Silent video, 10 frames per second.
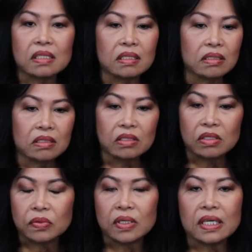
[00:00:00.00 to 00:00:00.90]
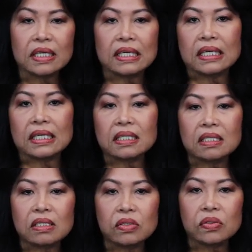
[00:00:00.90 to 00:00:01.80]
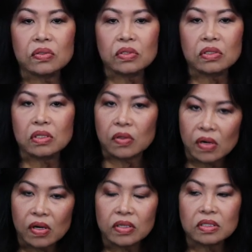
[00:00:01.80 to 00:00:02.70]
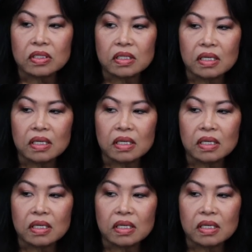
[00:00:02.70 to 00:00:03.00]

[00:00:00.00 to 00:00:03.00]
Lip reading: and do what I can to go on.